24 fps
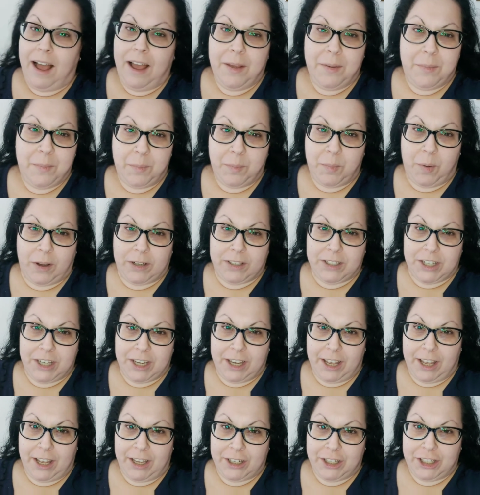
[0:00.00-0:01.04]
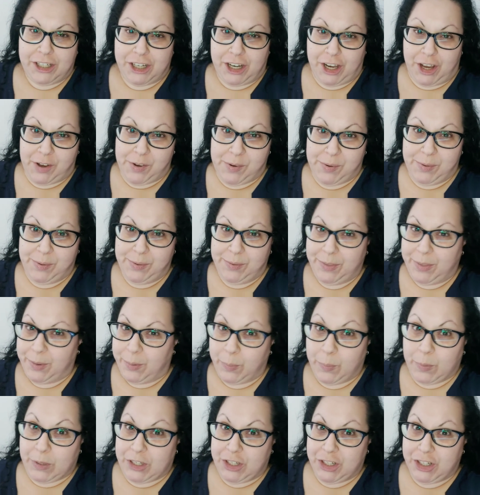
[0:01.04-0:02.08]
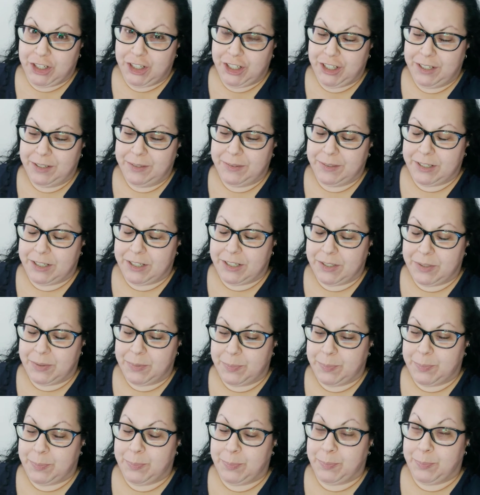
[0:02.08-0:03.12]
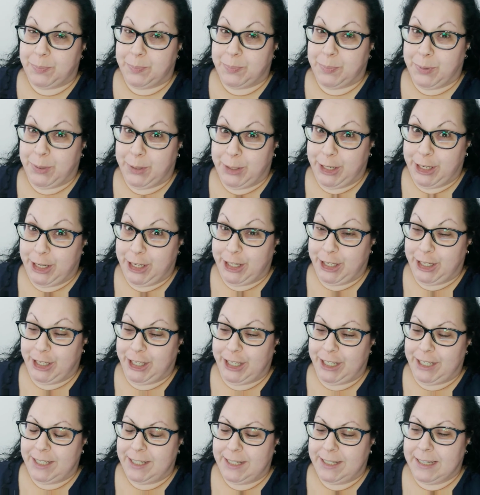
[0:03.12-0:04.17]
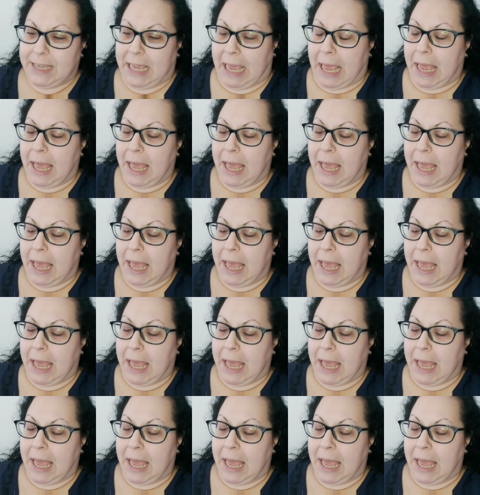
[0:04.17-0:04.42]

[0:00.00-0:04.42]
I'm watching a show, The Witcher, which is pretty good